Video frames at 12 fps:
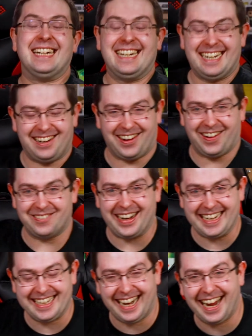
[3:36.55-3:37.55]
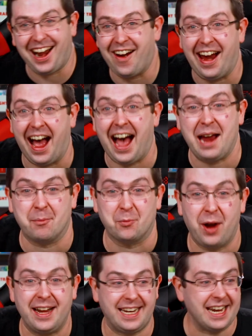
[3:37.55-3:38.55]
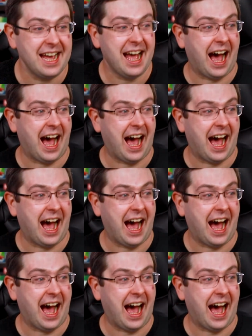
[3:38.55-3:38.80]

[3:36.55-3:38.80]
Oh my god. All right, I am ready.